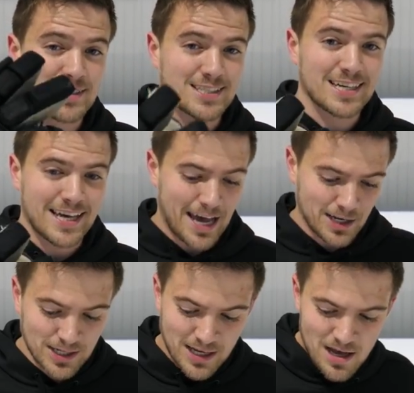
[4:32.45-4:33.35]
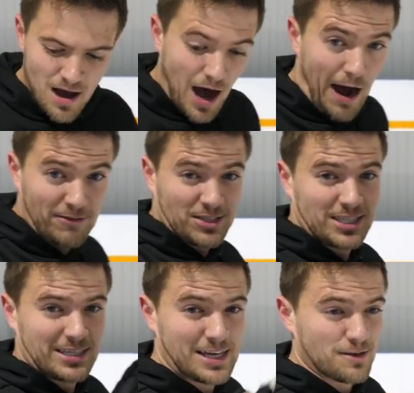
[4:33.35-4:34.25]
in the stick handling,
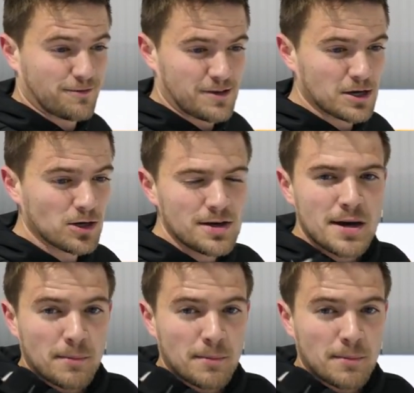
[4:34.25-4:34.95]
obviously in the feel.